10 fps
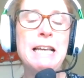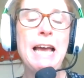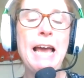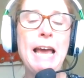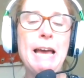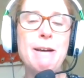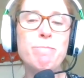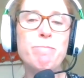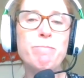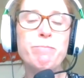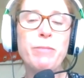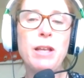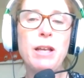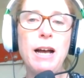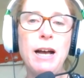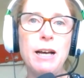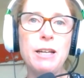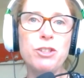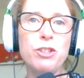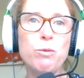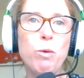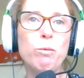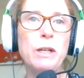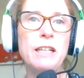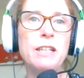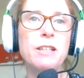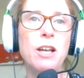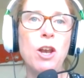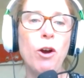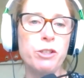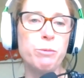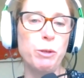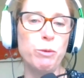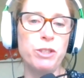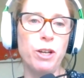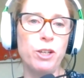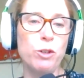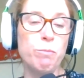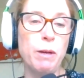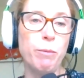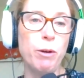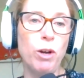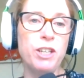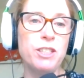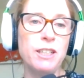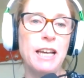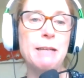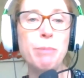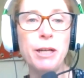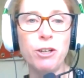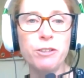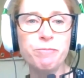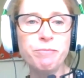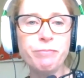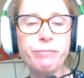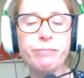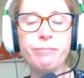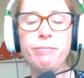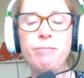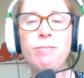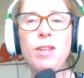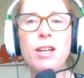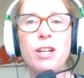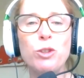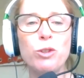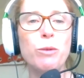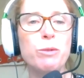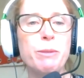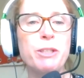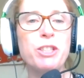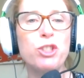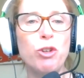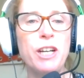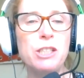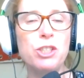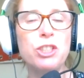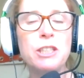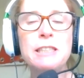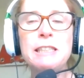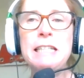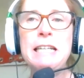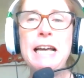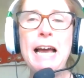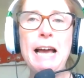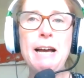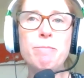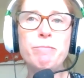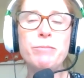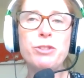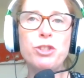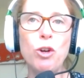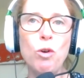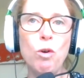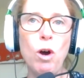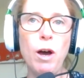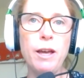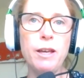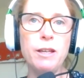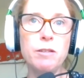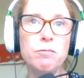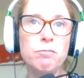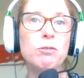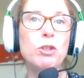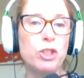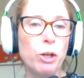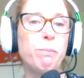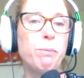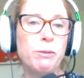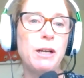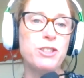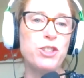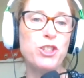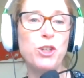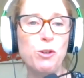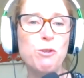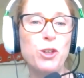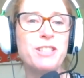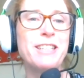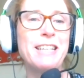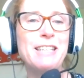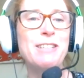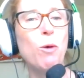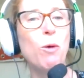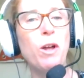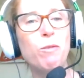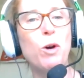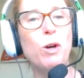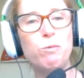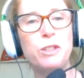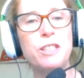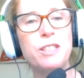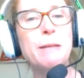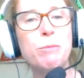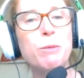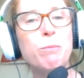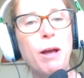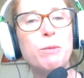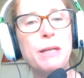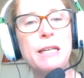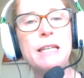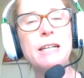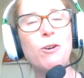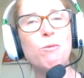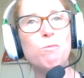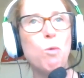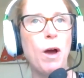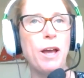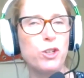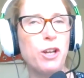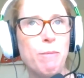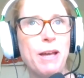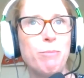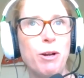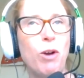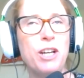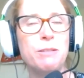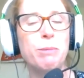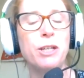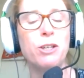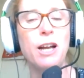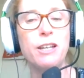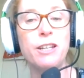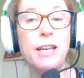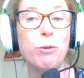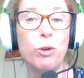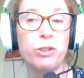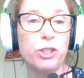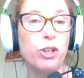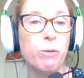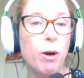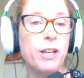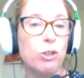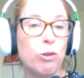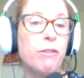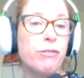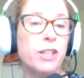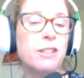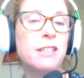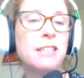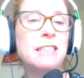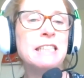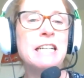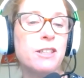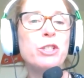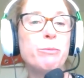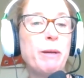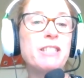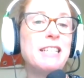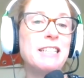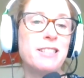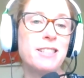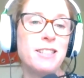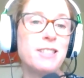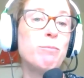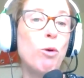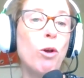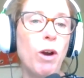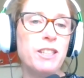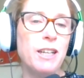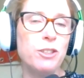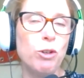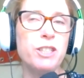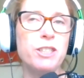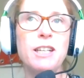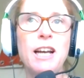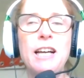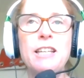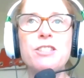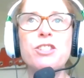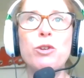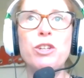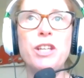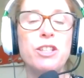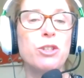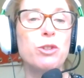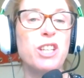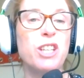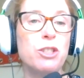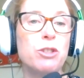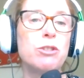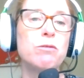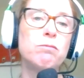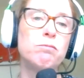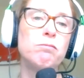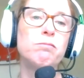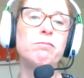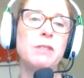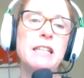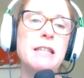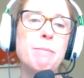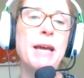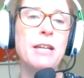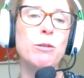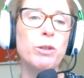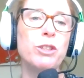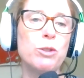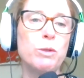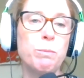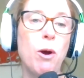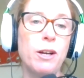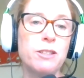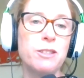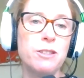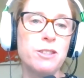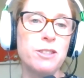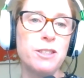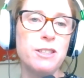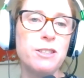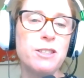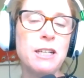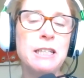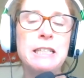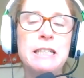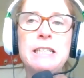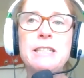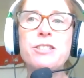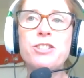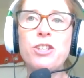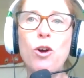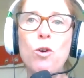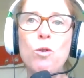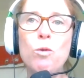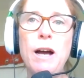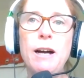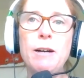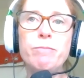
and what really alarmed me was that I couldn't make my writing any bigger, and I thought that was a bit strange. So I looked up, as you do, to see what the symptom might be, or why couldn't I make my writing bigger, and I came across the term micrographia, which basically is small handwriting, and the only thing associated in the main with it was Parkinson's disease. So I